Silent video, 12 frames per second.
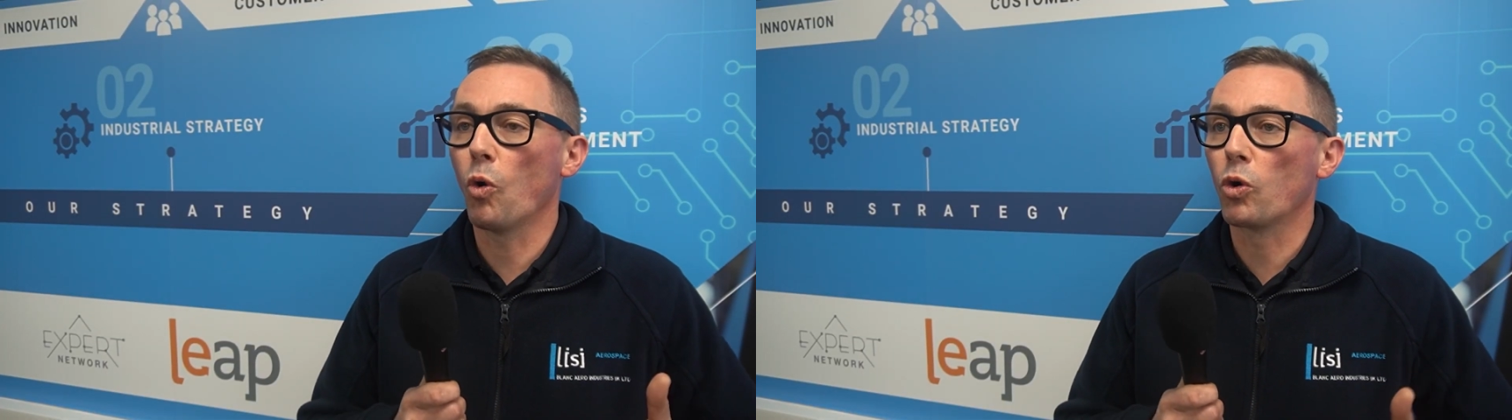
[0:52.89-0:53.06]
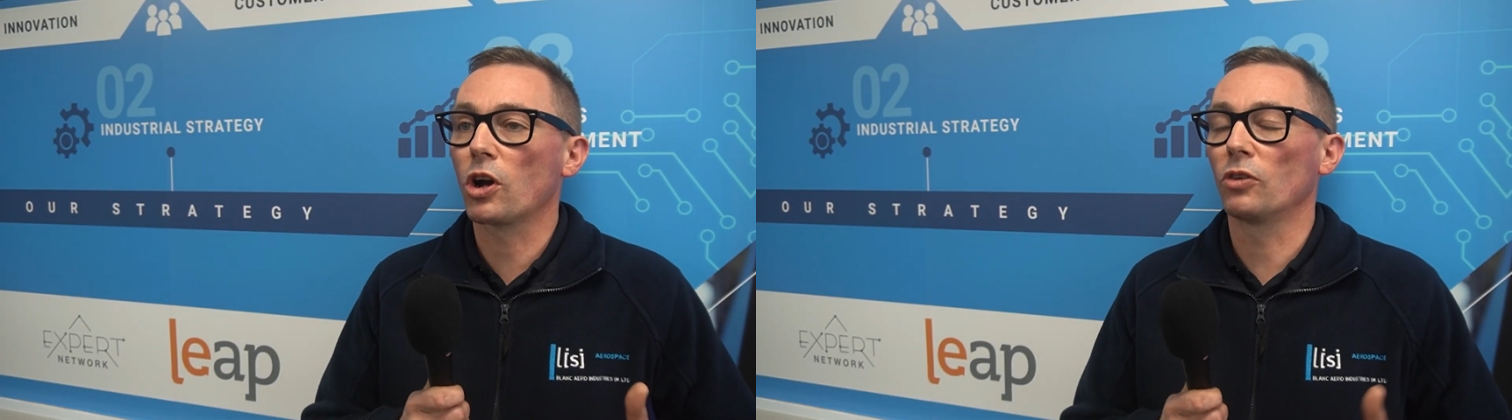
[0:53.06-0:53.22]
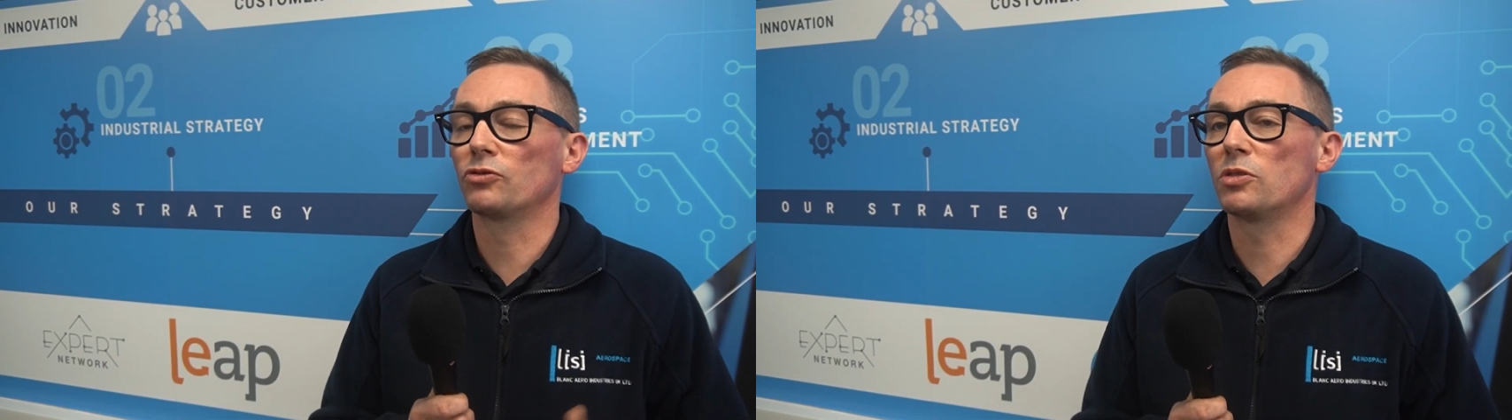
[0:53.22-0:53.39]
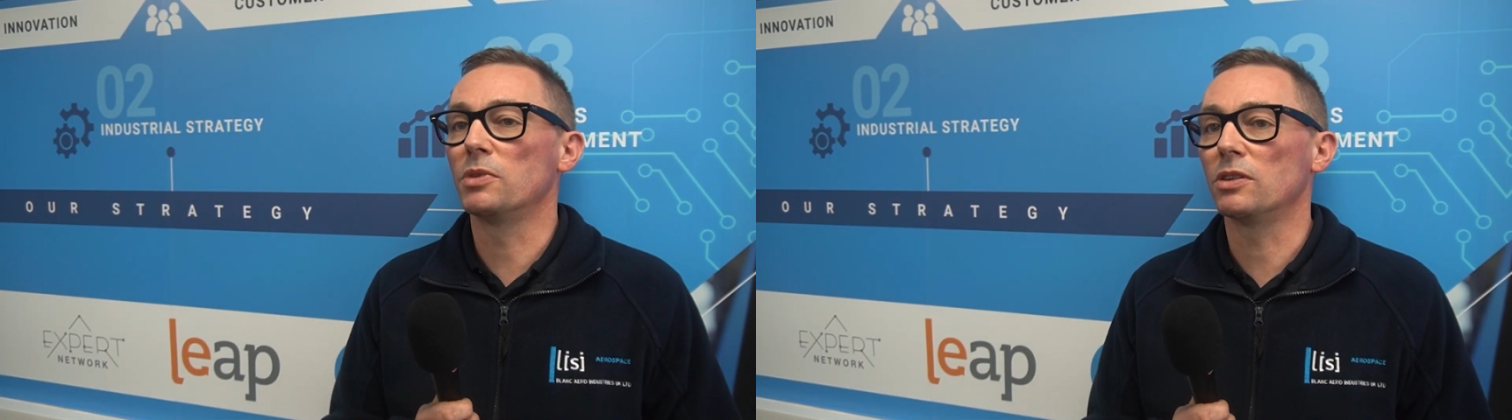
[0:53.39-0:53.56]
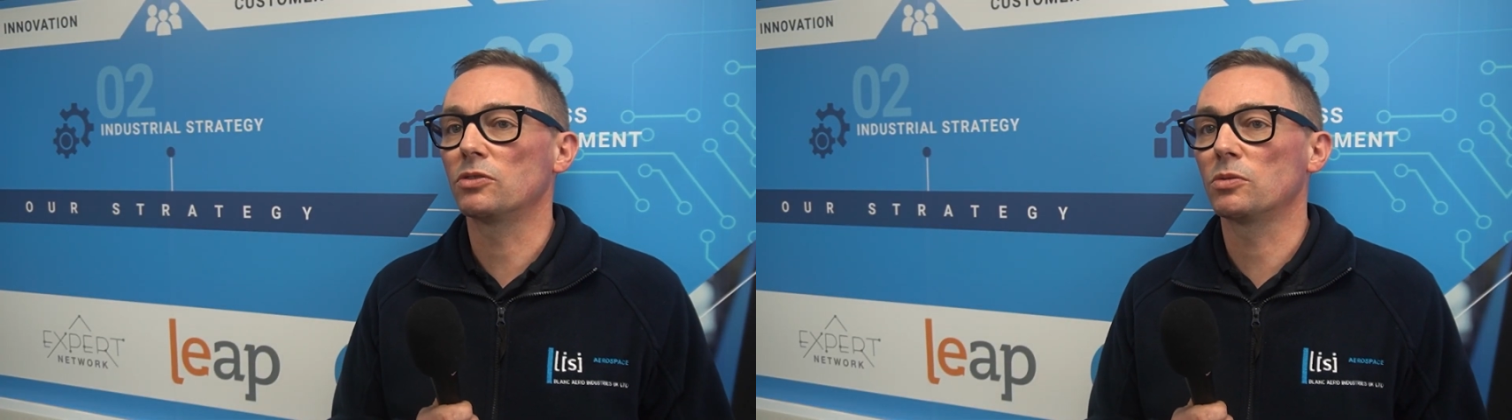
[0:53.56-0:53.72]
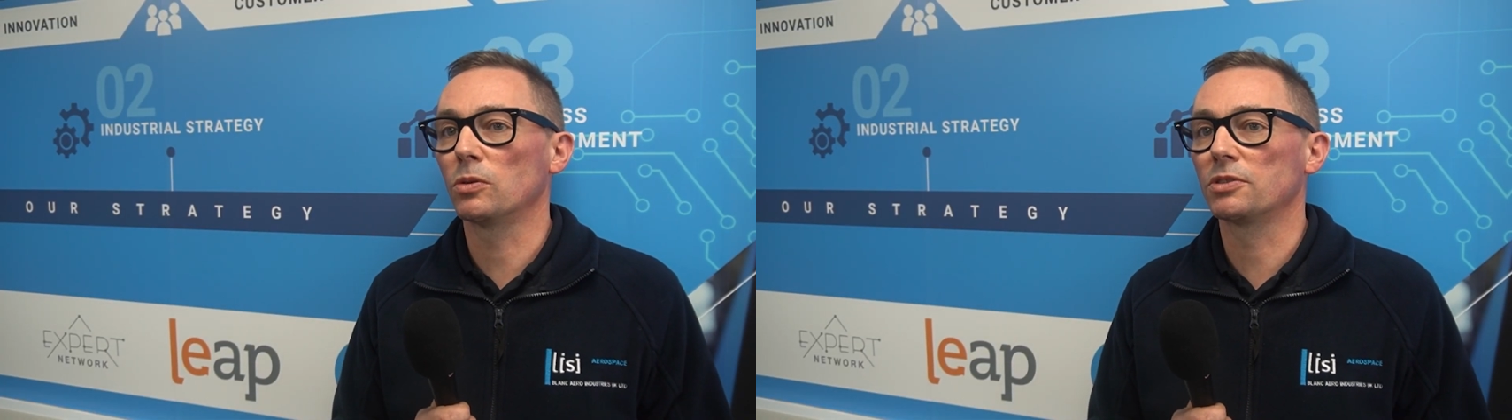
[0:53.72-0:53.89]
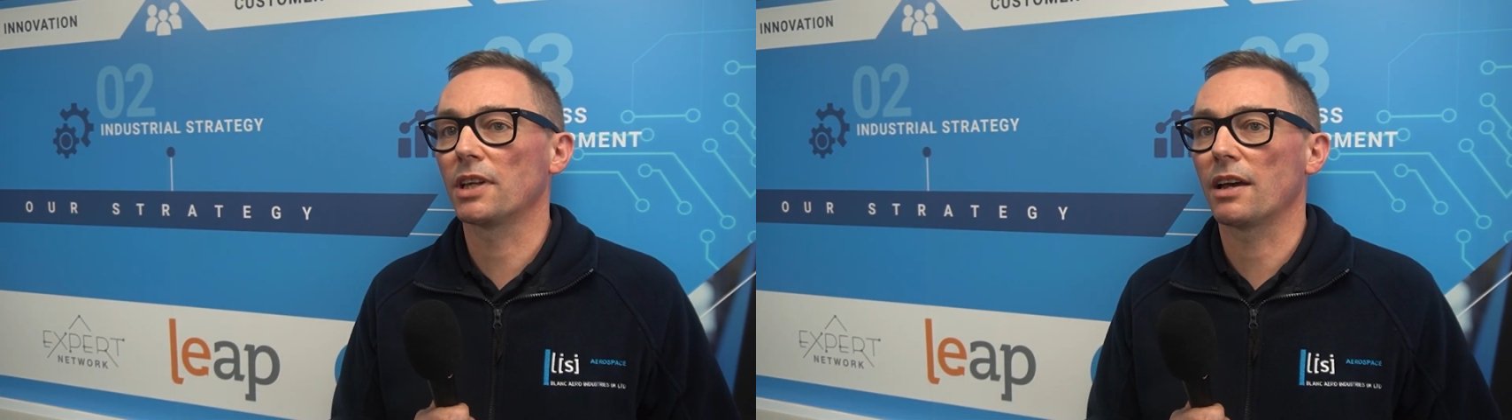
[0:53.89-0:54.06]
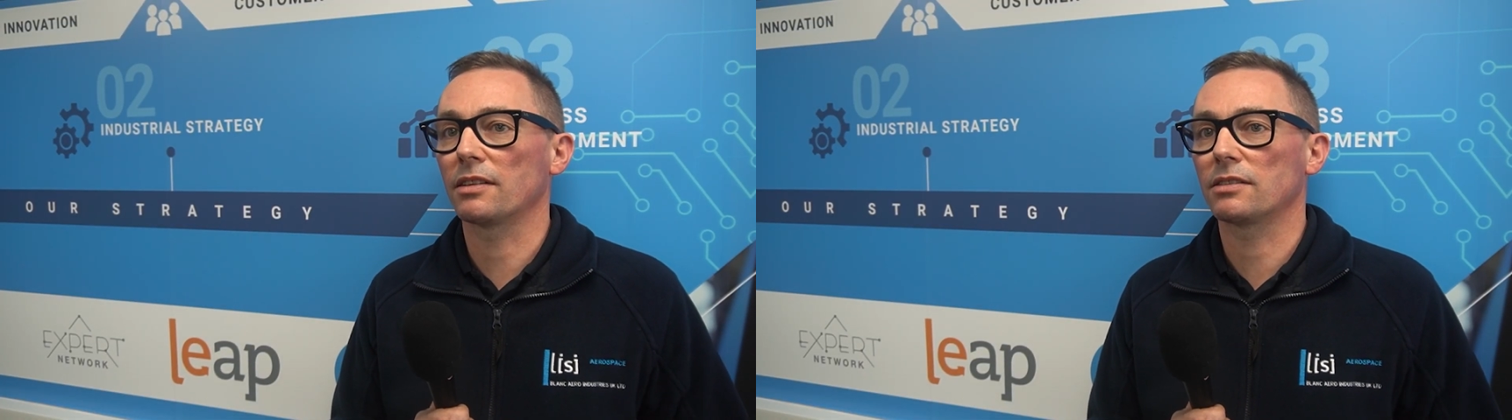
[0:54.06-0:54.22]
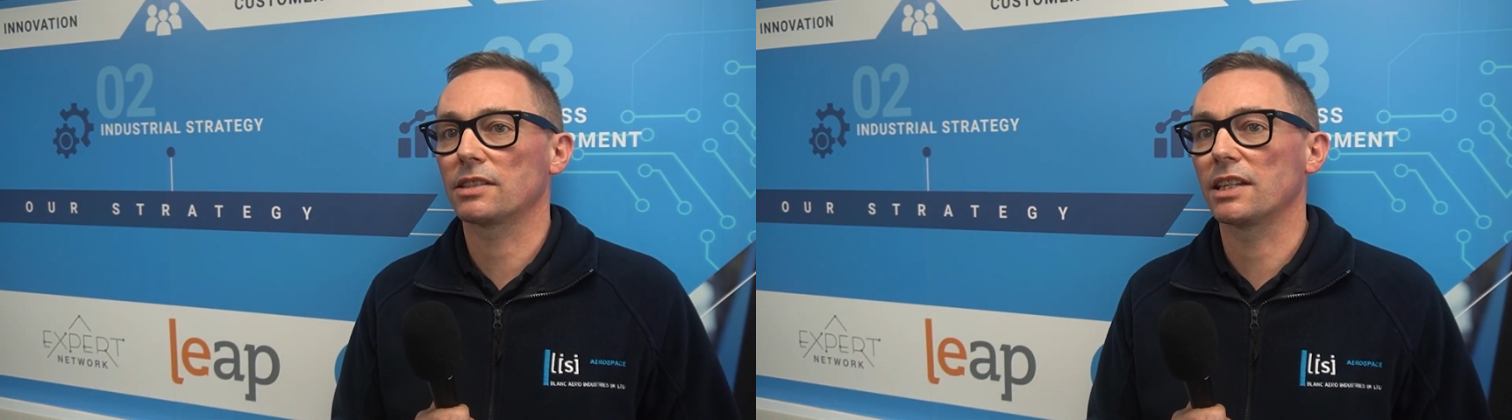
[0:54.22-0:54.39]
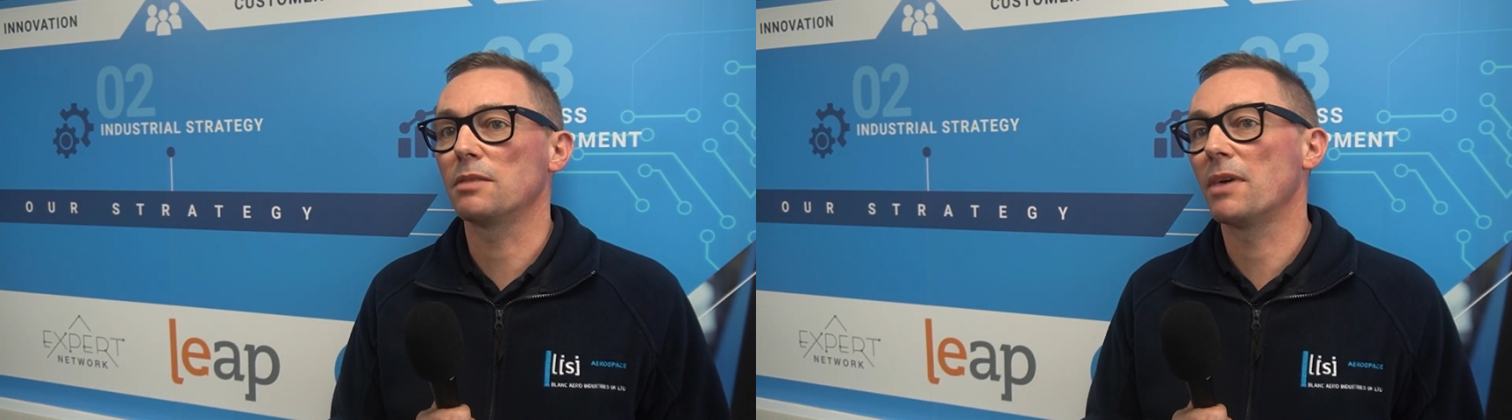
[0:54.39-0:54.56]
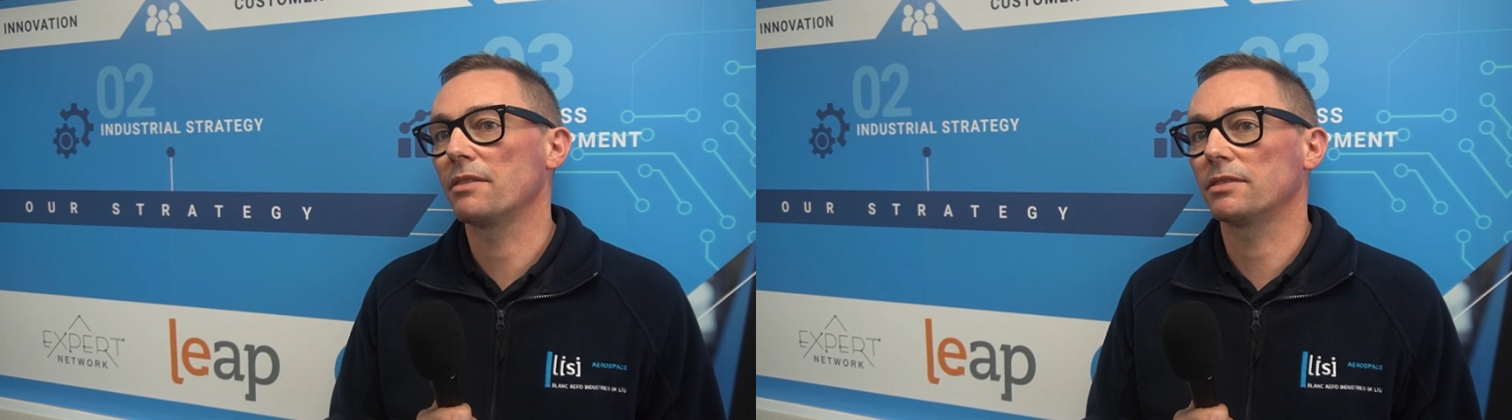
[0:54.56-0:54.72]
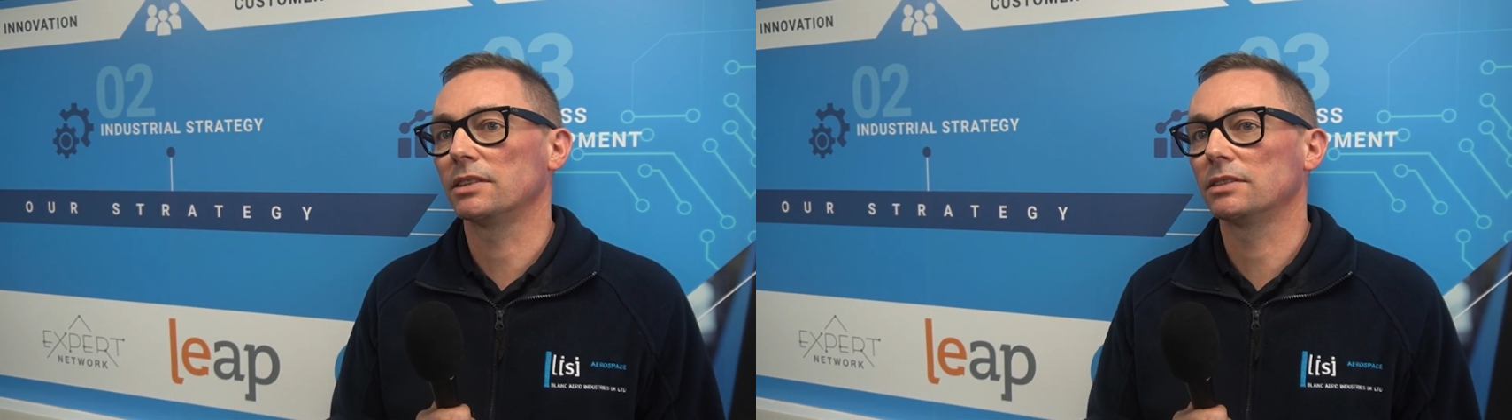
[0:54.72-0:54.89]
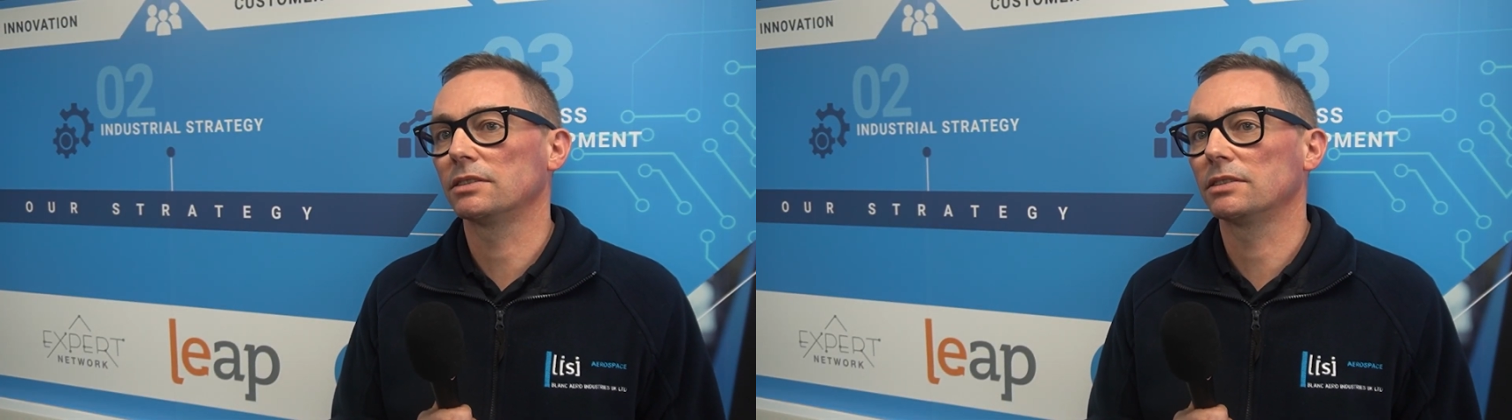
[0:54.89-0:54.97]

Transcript: all contribute towards that team effort.